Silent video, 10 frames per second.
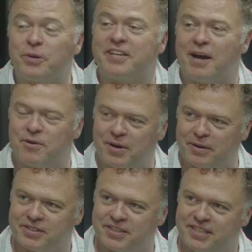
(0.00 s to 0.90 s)
you were telling me when
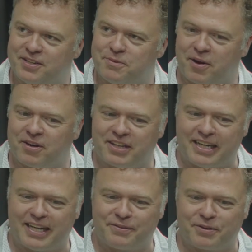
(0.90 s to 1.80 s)
I was listening to you
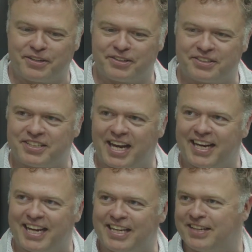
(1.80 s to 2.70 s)
Butterly, where you're just
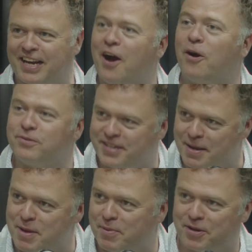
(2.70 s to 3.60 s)
like, it's like, oh,
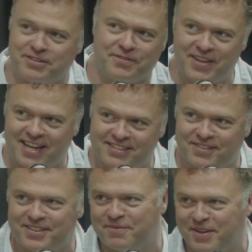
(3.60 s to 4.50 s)
tip me because of
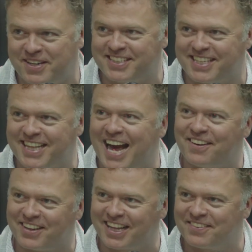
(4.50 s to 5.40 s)
this or tip me because of
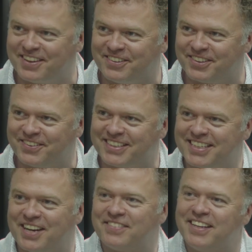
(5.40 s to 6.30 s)
that, like when they're doing
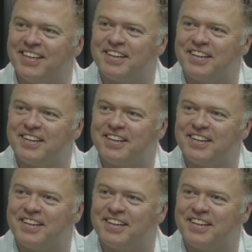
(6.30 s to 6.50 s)
stuff.